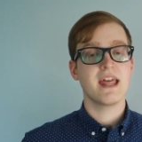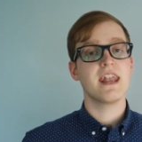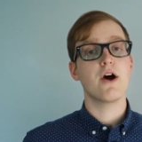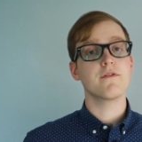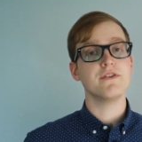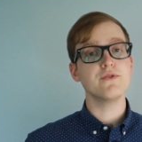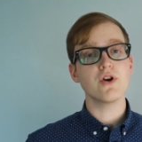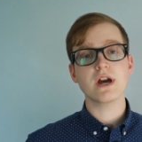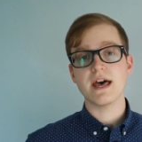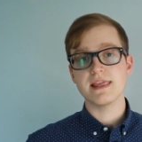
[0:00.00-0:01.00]
Now, if you
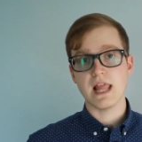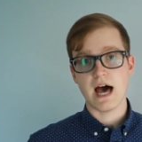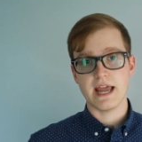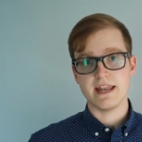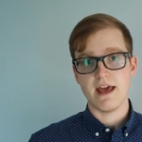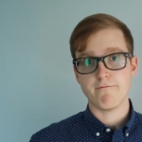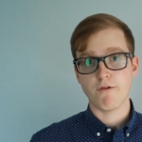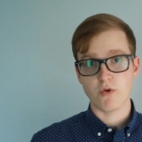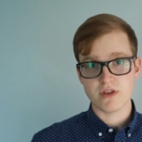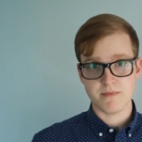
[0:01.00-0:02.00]
look online
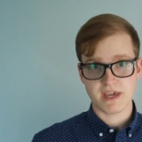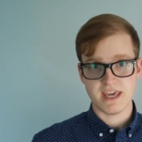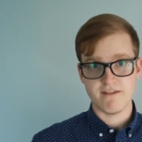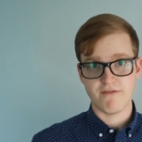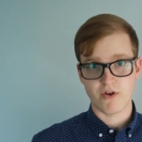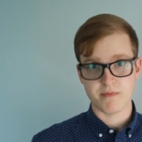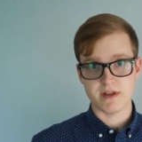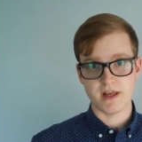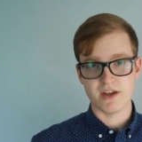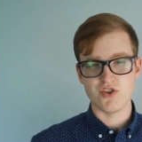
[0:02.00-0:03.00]
for the McKee
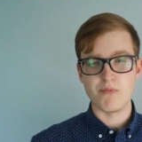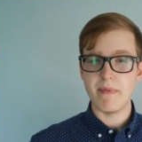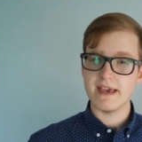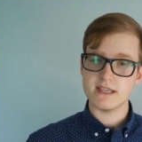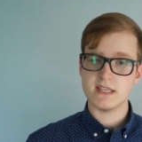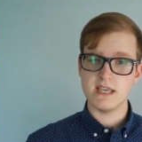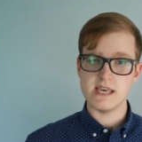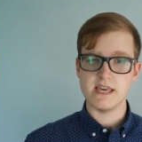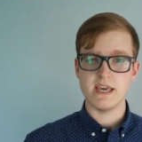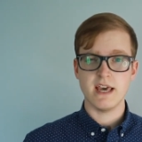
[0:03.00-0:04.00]
formula, you may
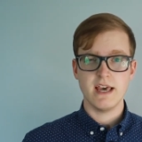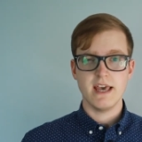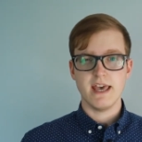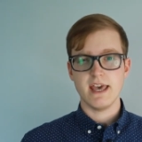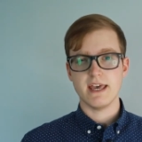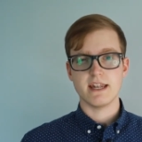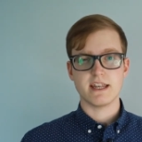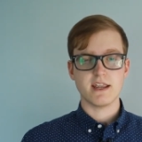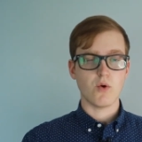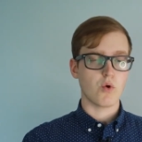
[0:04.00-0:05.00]
see
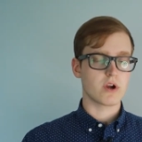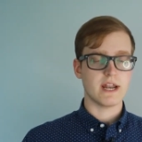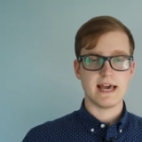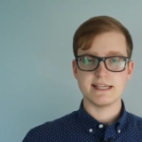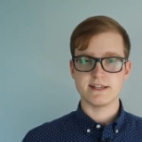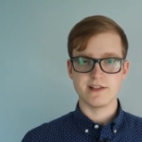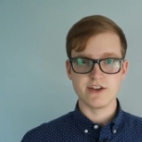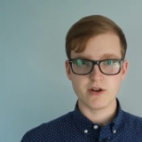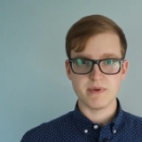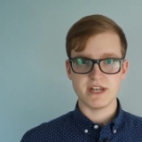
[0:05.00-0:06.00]
it organized a
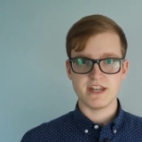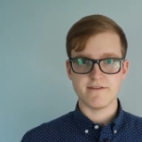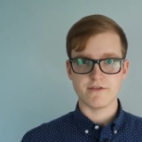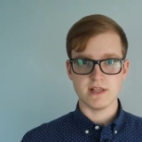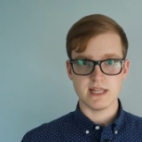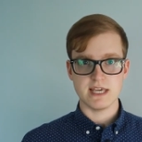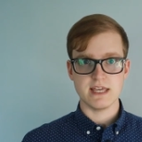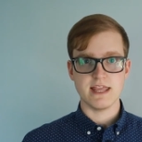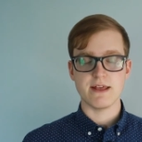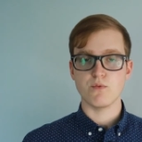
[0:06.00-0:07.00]
little bit differently
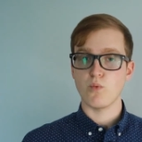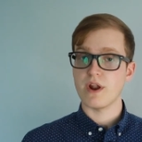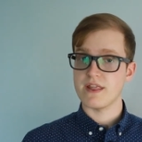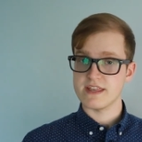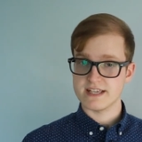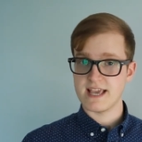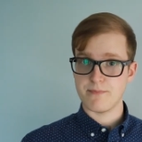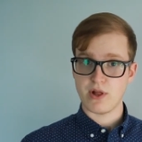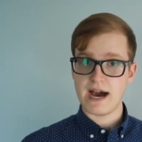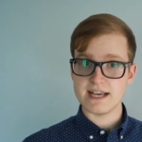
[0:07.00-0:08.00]
than what the
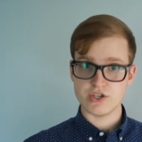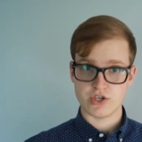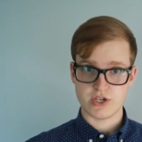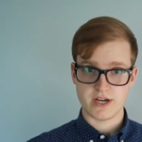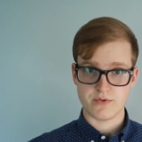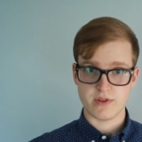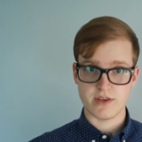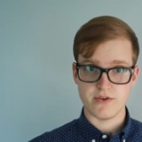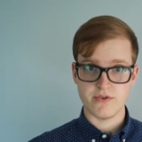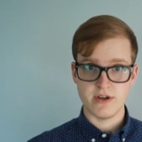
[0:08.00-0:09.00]
example I just shared with
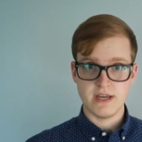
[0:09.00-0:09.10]
you.